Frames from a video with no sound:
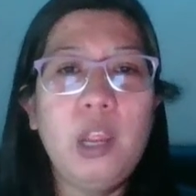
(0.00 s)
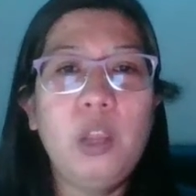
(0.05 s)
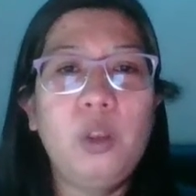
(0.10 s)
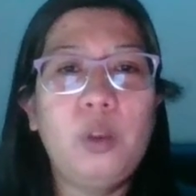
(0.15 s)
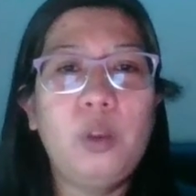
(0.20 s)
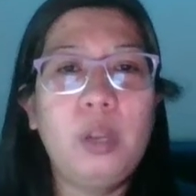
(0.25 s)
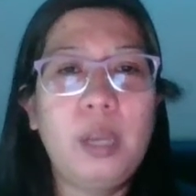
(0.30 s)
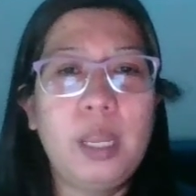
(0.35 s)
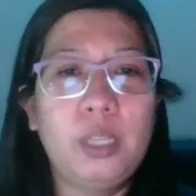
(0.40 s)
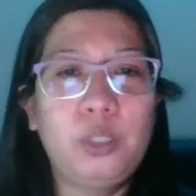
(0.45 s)

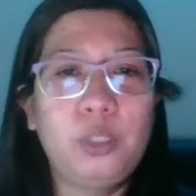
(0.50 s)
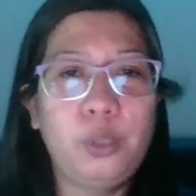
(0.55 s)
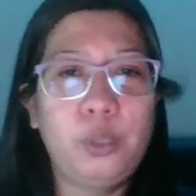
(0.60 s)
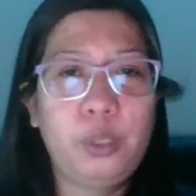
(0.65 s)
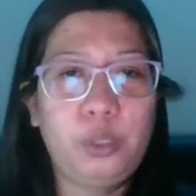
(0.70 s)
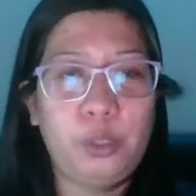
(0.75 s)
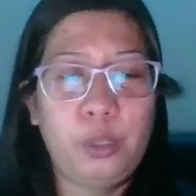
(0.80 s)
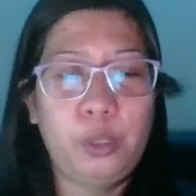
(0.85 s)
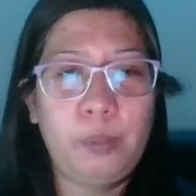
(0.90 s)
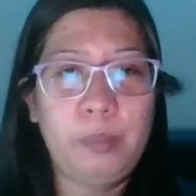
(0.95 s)
collector
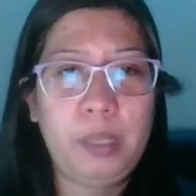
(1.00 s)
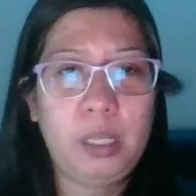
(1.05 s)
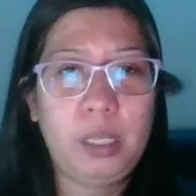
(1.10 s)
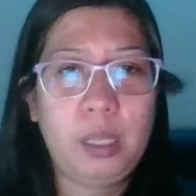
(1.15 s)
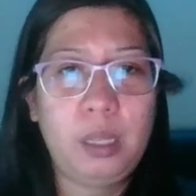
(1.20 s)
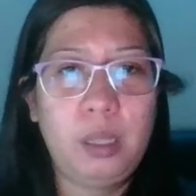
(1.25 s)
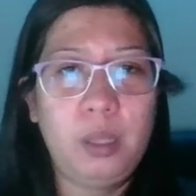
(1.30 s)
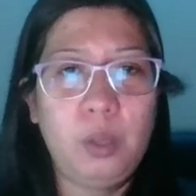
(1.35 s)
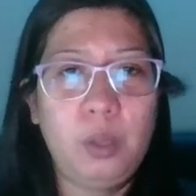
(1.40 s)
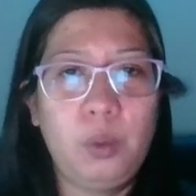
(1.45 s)
terminal.
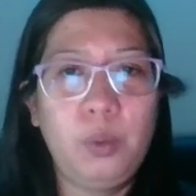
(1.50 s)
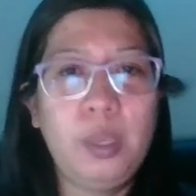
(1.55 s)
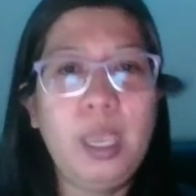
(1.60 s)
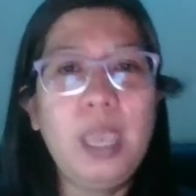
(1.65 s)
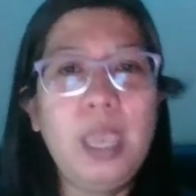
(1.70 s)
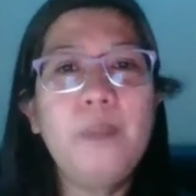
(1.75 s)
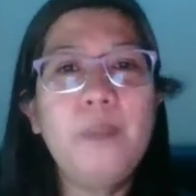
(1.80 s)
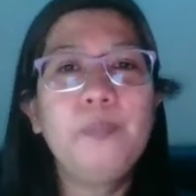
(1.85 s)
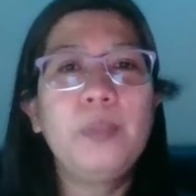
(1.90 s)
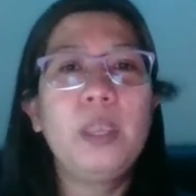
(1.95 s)

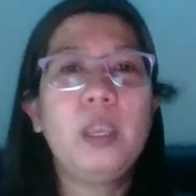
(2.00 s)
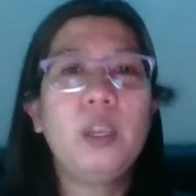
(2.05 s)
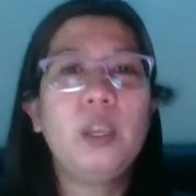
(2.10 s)
Okay?